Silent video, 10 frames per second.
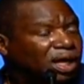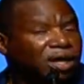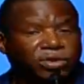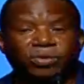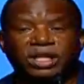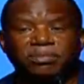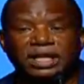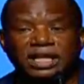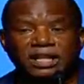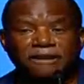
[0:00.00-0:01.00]
Are you with
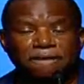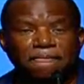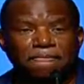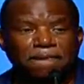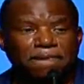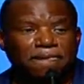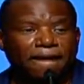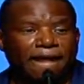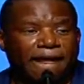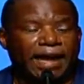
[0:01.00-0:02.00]
me here?
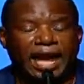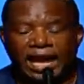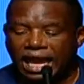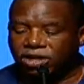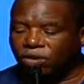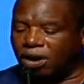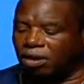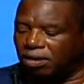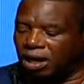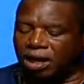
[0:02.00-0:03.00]
And, and you
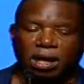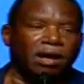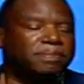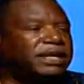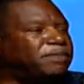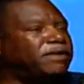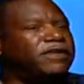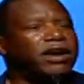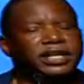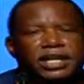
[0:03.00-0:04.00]
all, uh, be, be
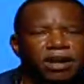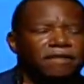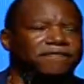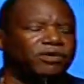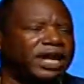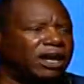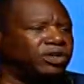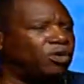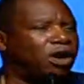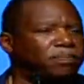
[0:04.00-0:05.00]
very careful now,
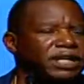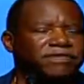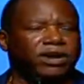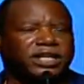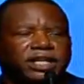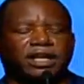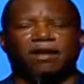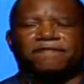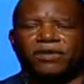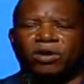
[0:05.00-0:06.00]
you all. Be very
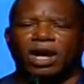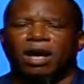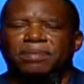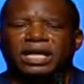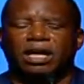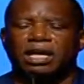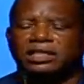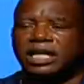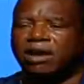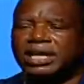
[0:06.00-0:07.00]
careful
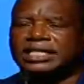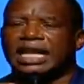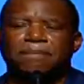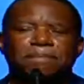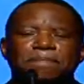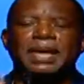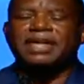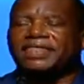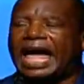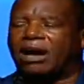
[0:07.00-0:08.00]
because there is a
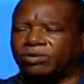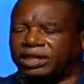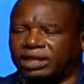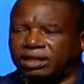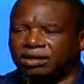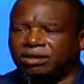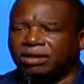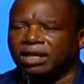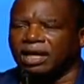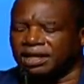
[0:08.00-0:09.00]
myth out
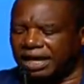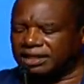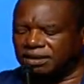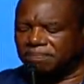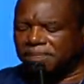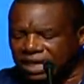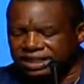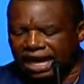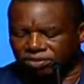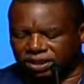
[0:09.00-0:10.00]
here. There's a
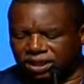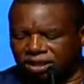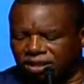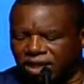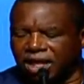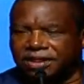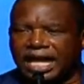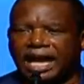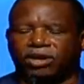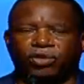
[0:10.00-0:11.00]
myth out here
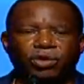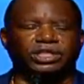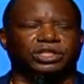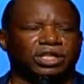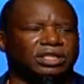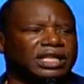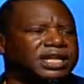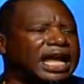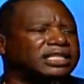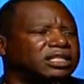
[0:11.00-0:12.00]
that Christians
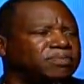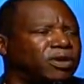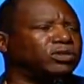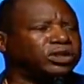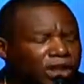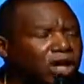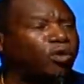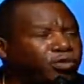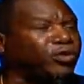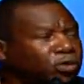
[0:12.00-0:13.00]
are not supposed to
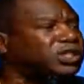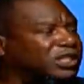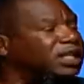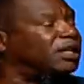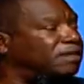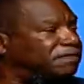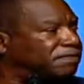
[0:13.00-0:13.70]
go through stuff.